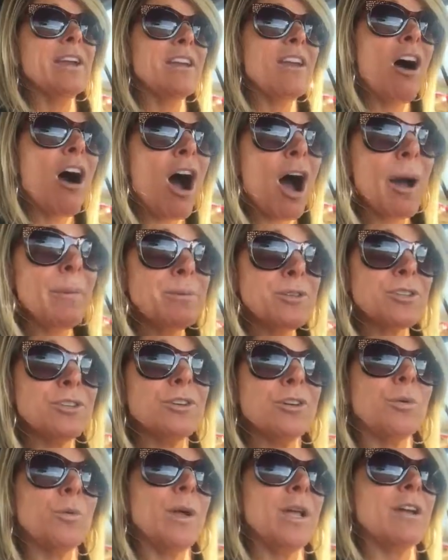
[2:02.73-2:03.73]
had an
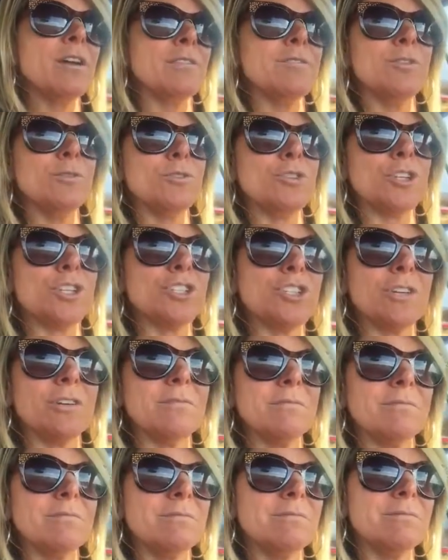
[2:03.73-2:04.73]
optional week of nutrition.
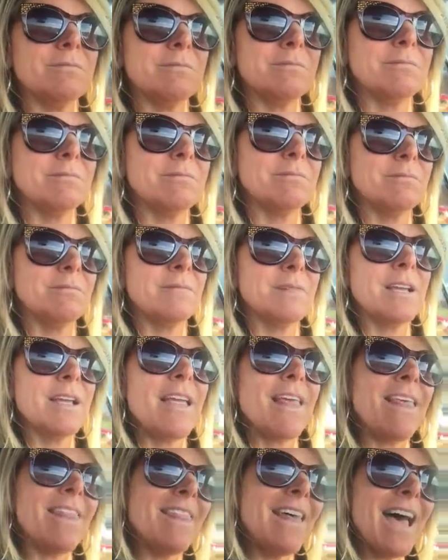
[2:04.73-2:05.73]

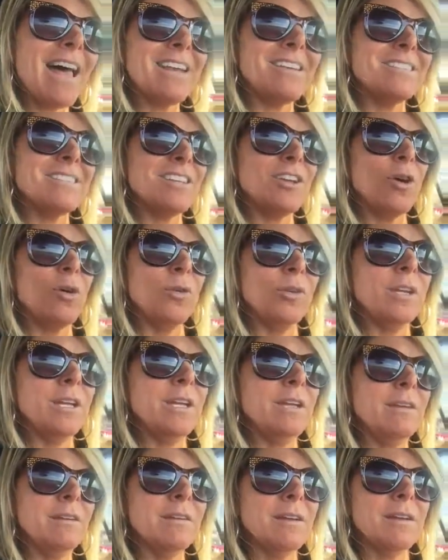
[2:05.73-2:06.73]
That is the
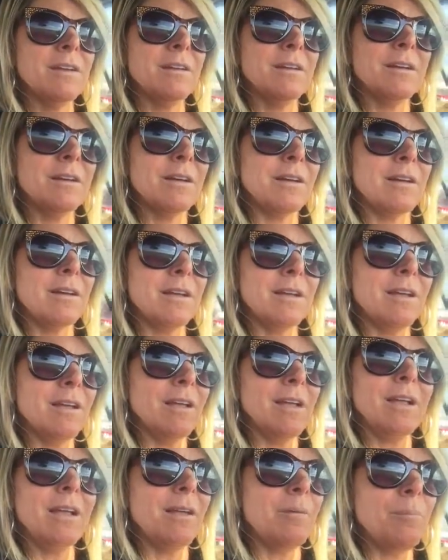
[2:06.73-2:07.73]
only
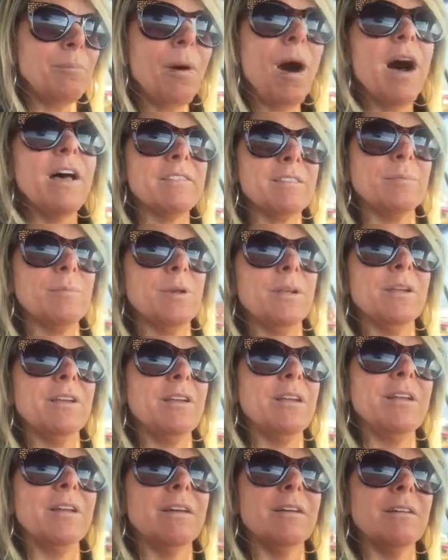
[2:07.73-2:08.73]

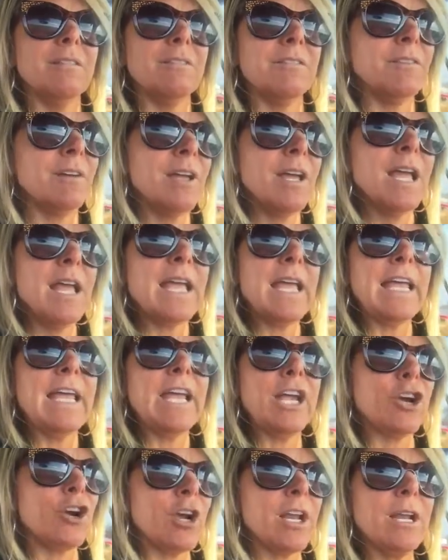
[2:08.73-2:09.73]
possibility of
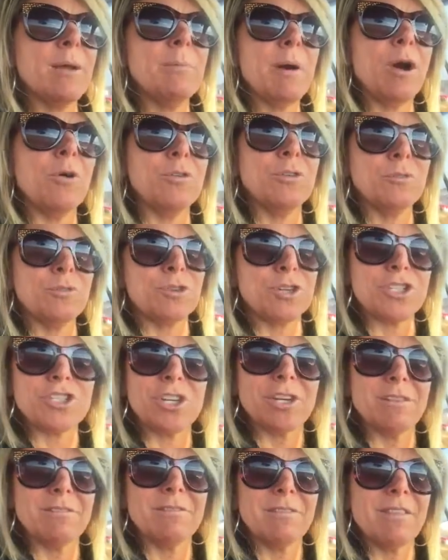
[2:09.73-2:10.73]
hearing about
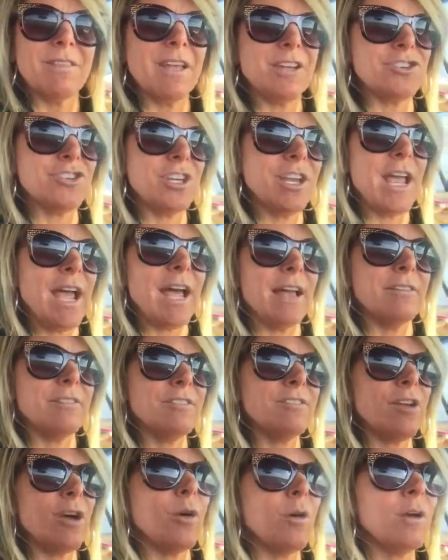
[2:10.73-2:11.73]
nutrition that she had.
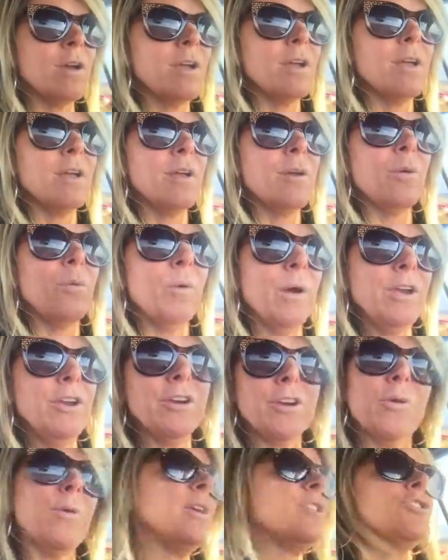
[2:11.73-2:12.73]
So when
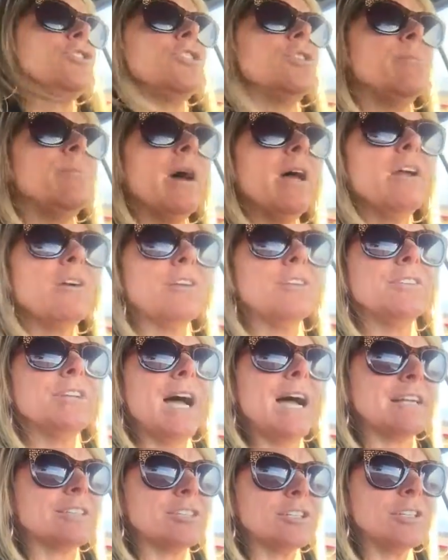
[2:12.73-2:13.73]
you're going to your medical
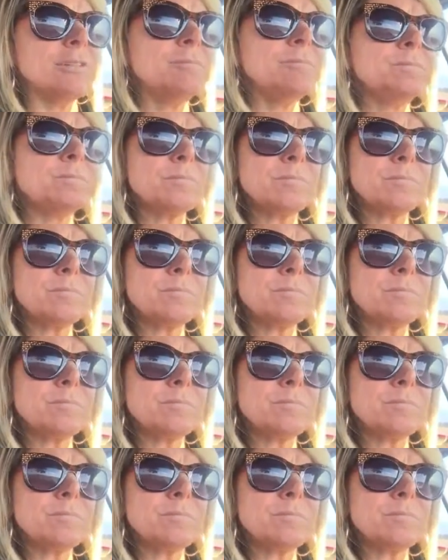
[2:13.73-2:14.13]
doctor,